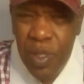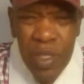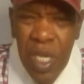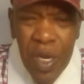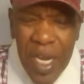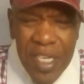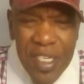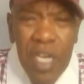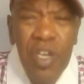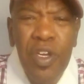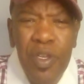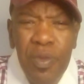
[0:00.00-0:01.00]
that's
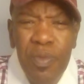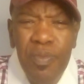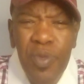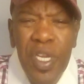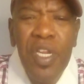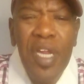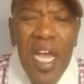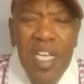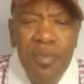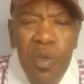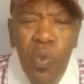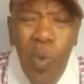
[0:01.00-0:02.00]
not good. You need to
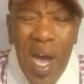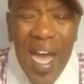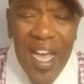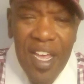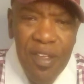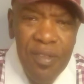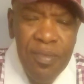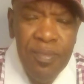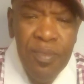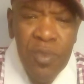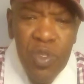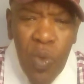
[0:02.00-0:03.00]
ask me why.
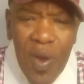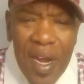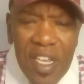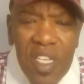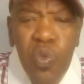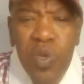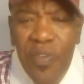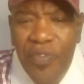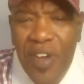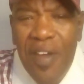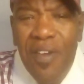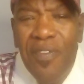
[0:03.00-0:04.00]
Why do I need
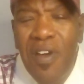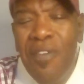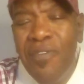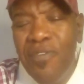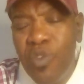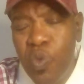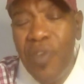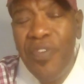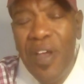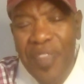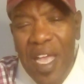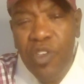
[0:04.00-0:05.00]

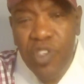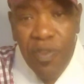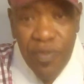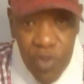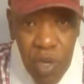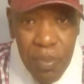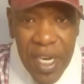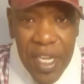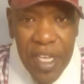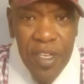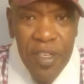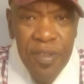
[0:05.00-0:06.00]
$25,000 of your
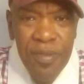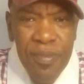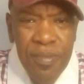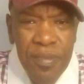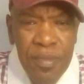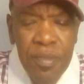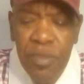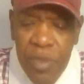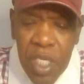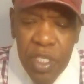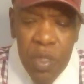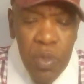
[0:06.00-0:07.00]
money?"
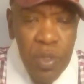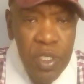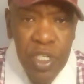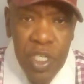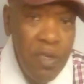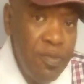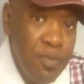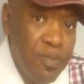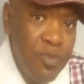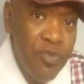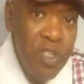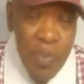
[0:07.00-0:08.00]
I said, "Well, Chief,
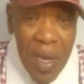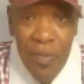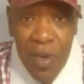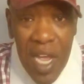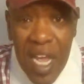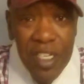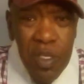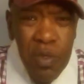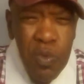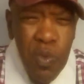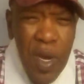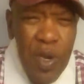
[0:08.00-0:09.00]
respectfully
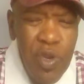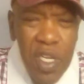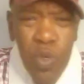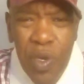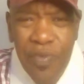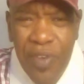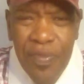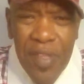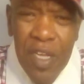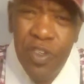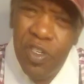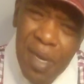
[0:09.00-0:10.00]
asking, why do you need
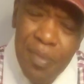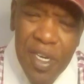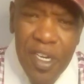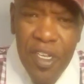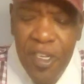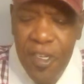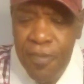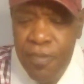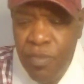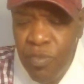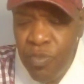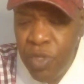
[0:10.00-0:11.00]
$25,000 of my money?"
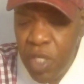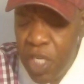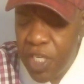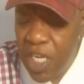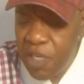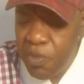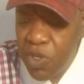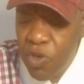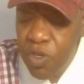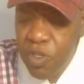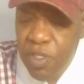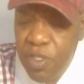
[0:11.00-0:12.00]
He says,
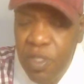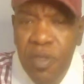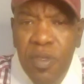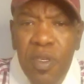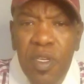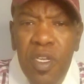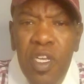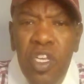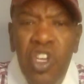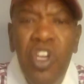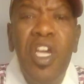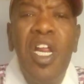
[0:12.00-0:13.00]
"Because
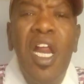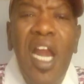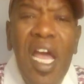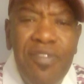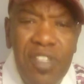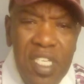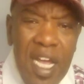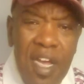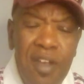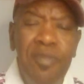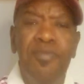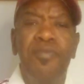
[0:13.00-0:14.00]
you're in a
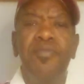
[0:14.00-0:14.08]
lifestyle